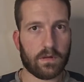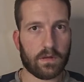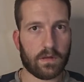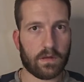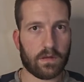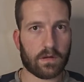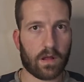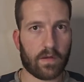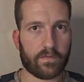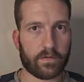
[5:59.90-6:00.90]
and
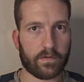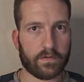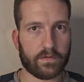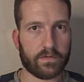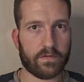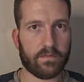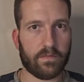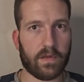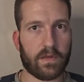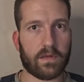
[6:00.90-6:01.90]
offers to
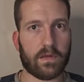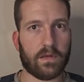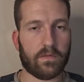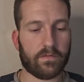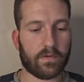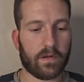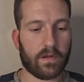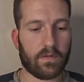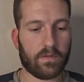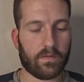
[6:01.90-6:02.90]
make it
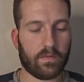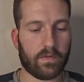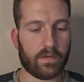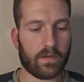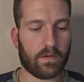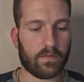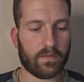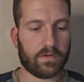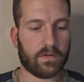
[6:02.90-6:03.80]
right without